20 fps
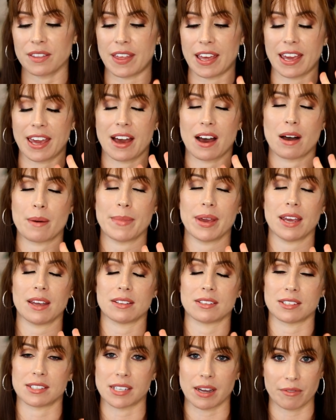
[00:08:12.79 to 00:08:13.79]
They come
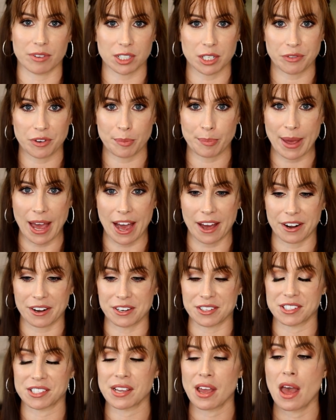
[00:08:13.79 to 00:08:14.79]
in several different
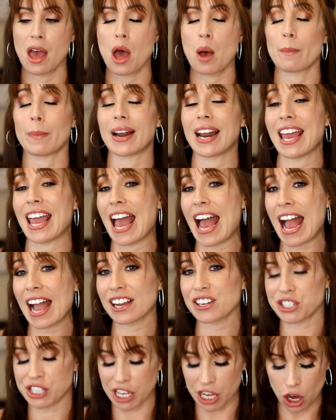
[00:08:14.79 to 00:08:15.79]
patterns, but I
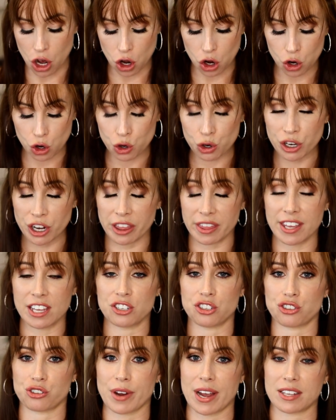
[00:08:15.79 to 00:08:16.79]
actually own
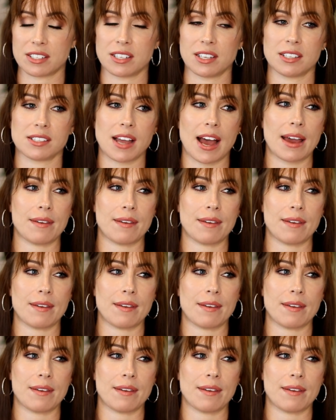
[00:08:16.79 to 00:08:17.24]
these dresses.